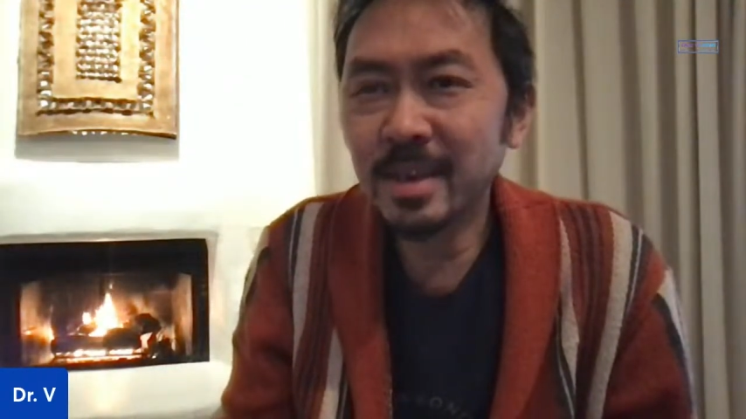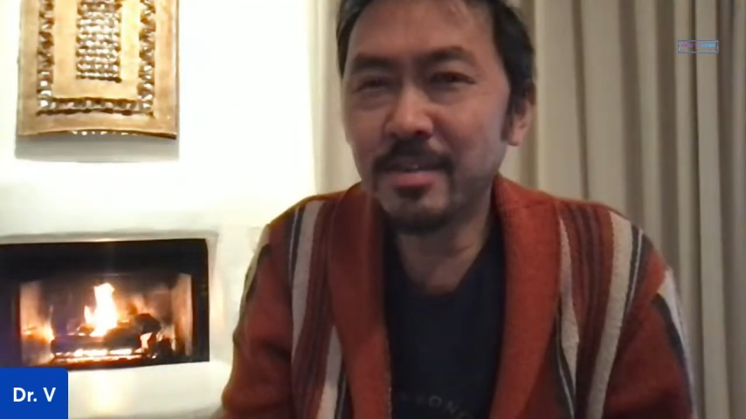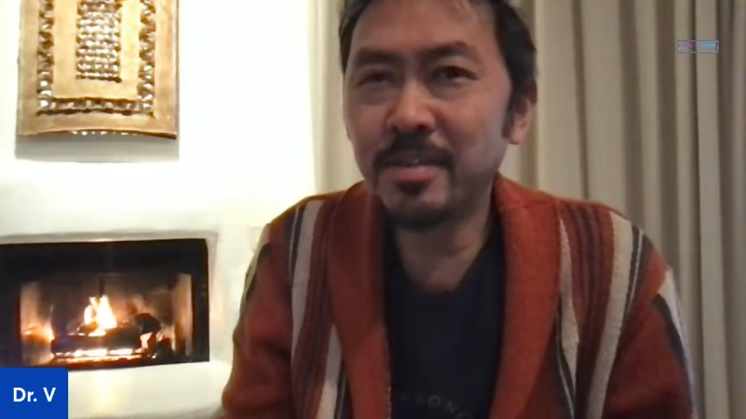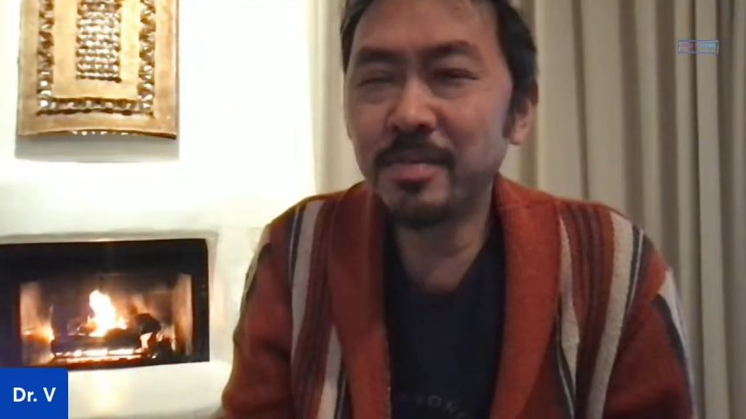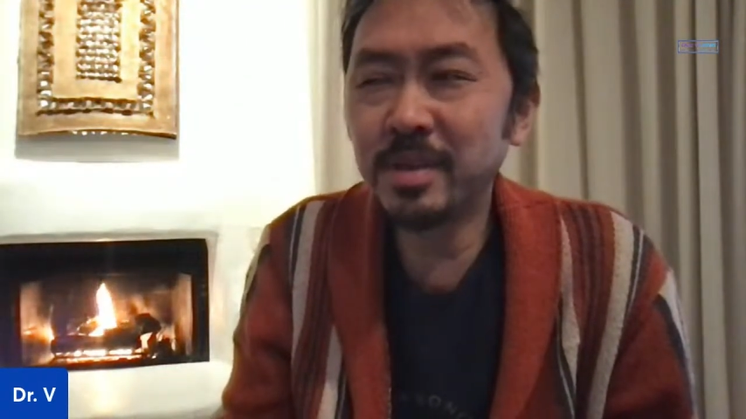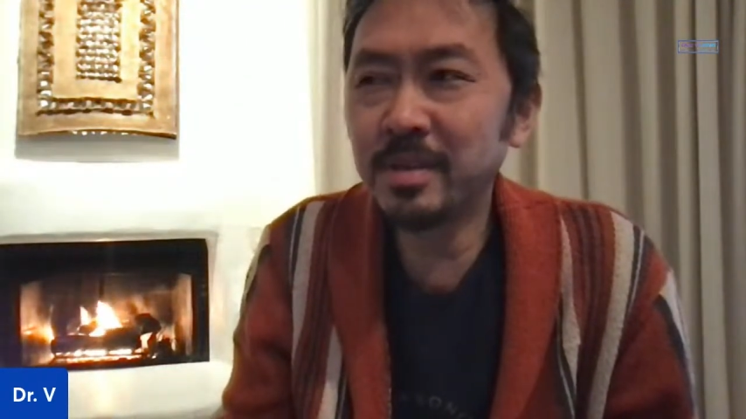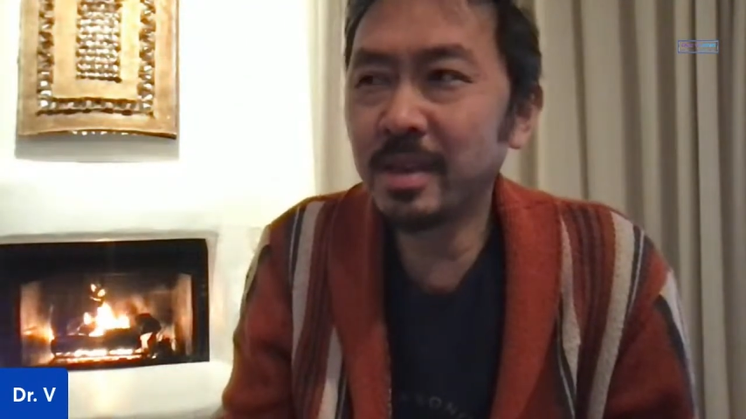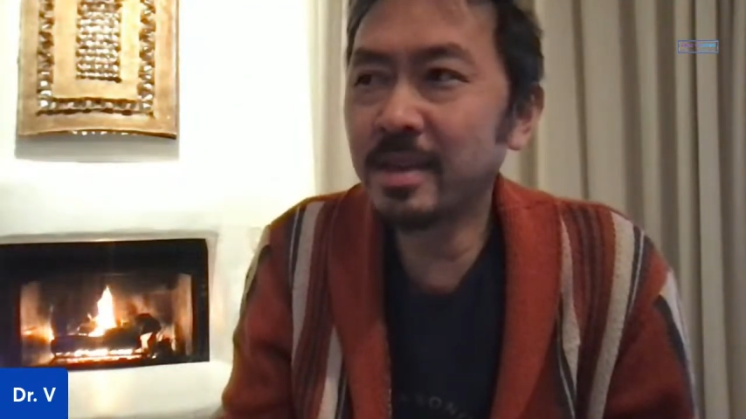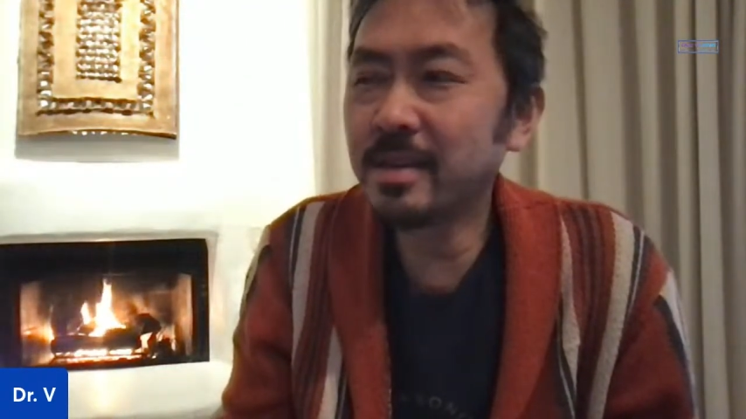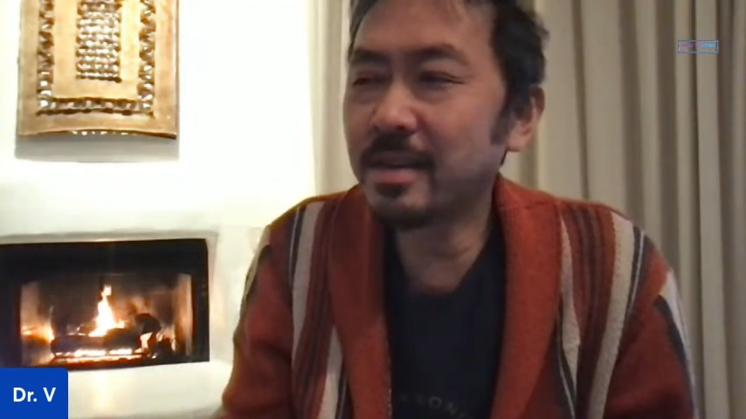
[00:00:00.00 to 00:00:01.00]
could have been
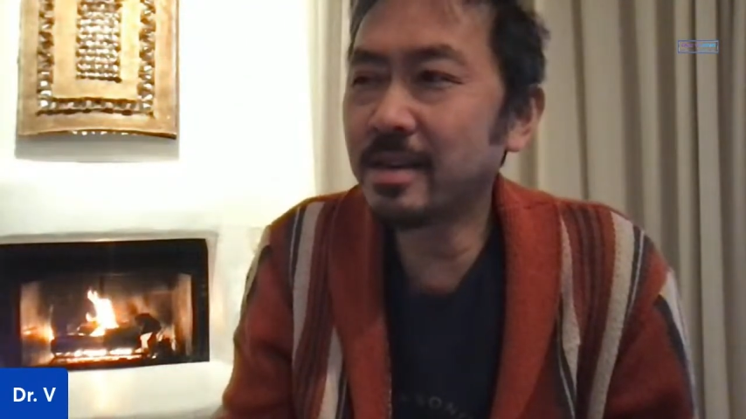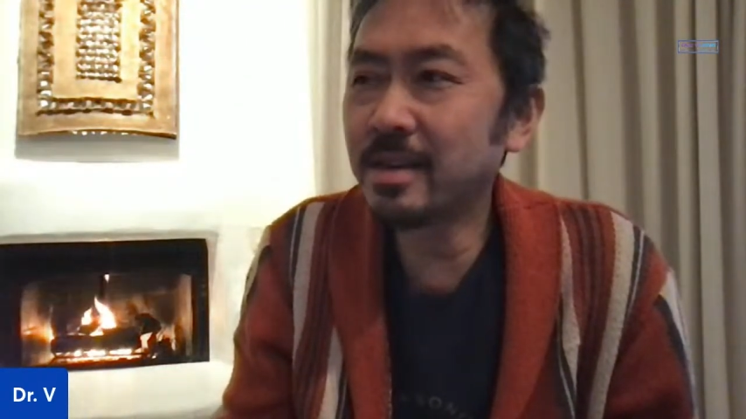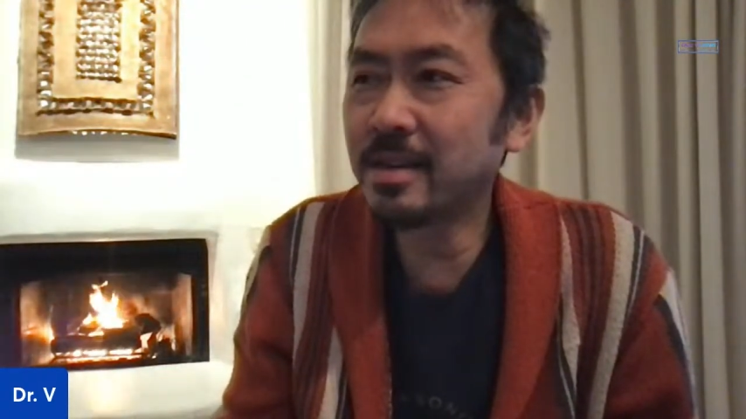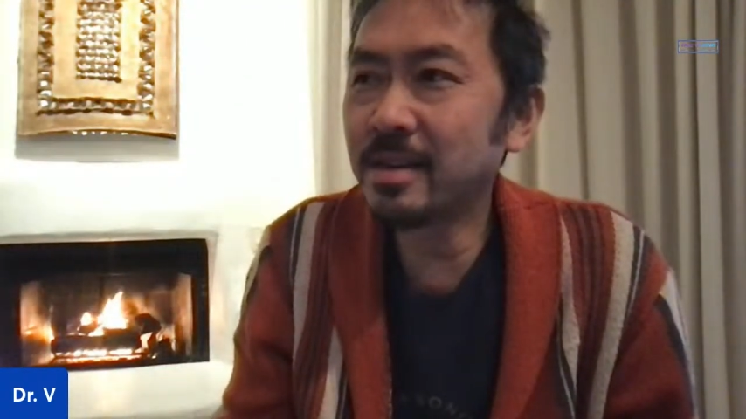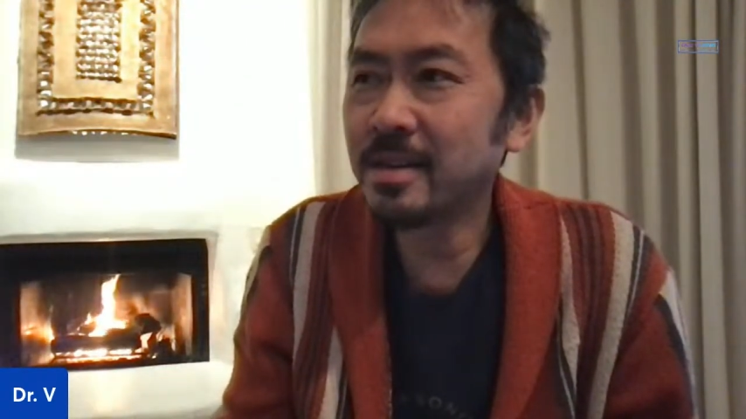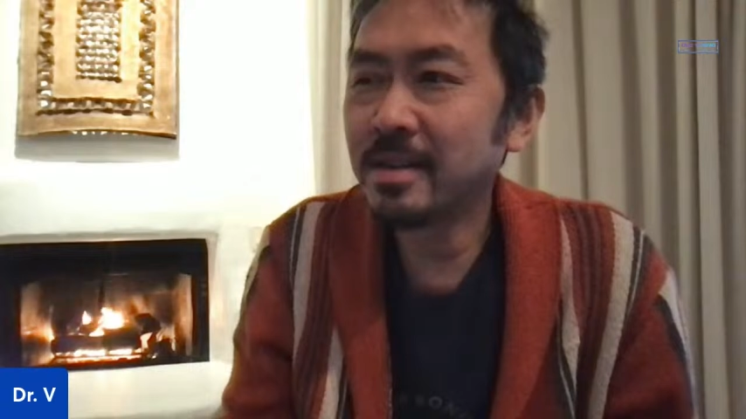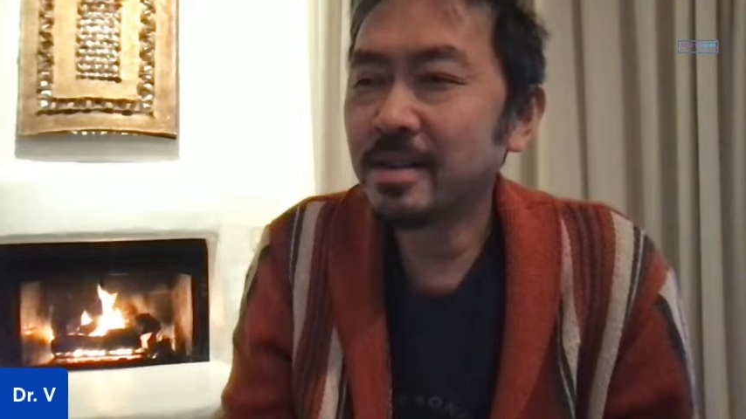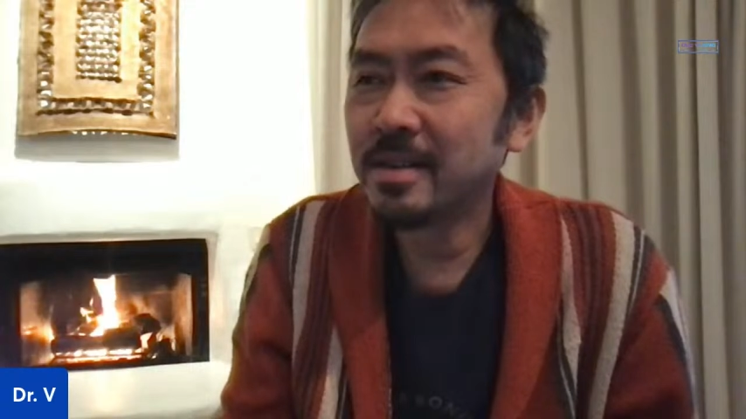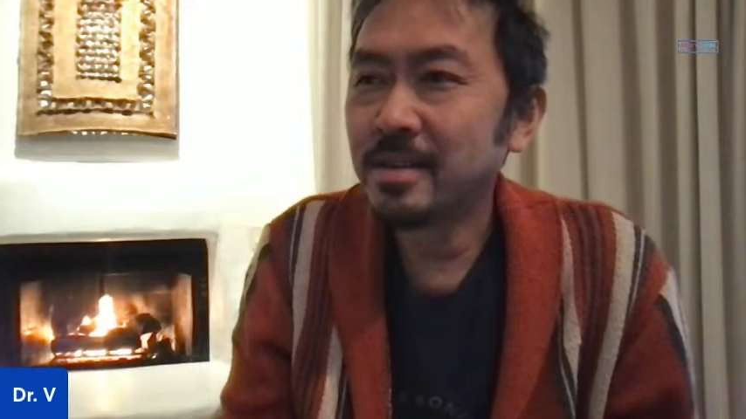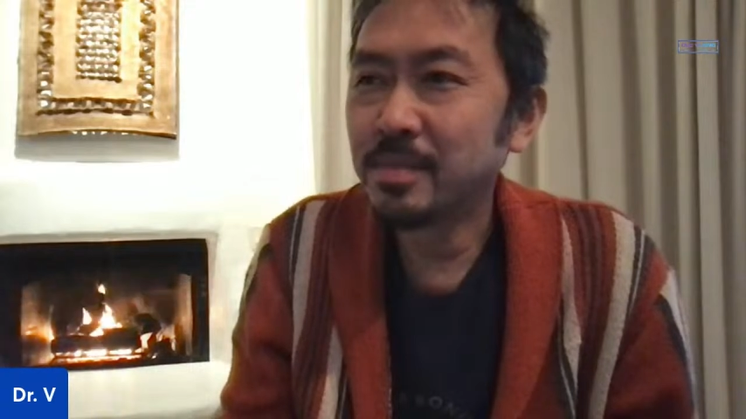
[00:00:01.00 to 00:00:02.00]
like
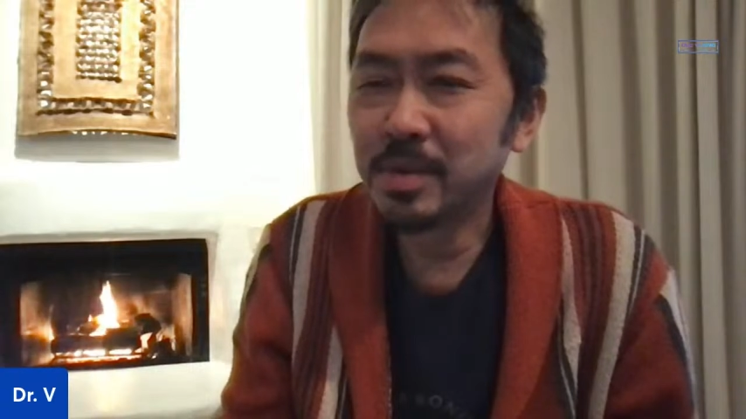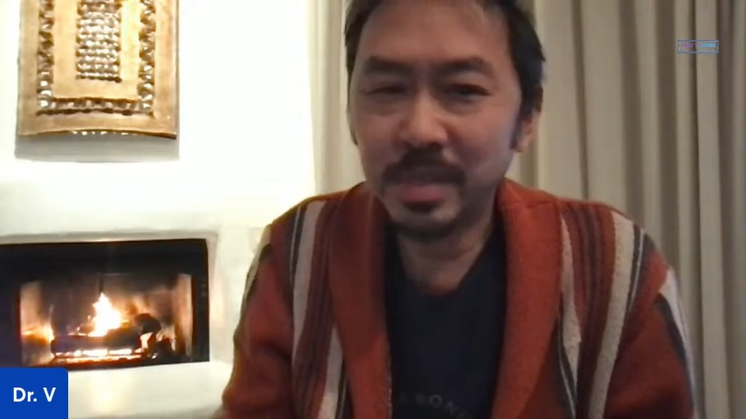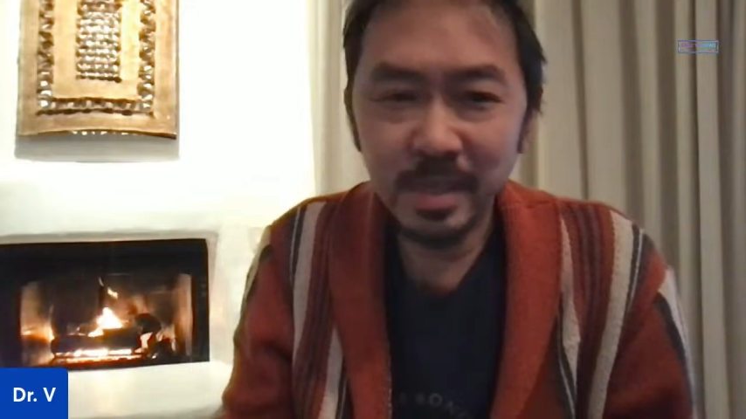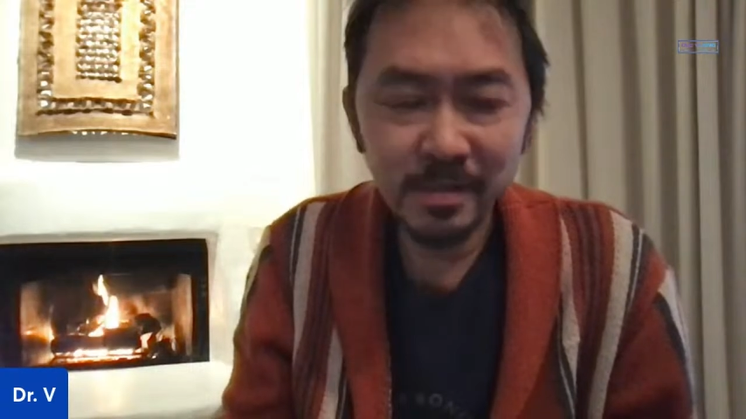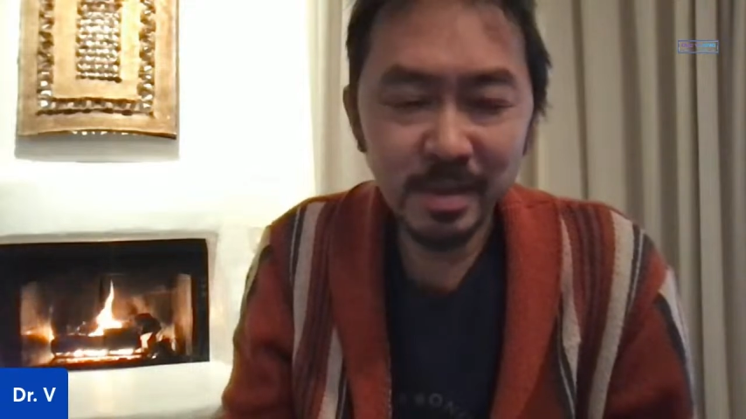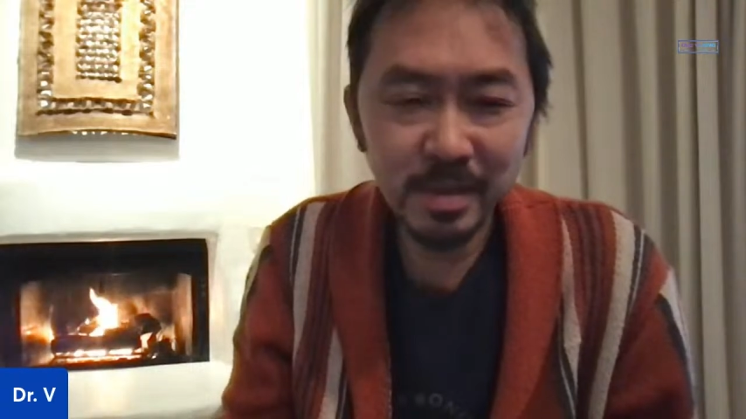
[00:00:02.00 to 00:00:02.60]
perceived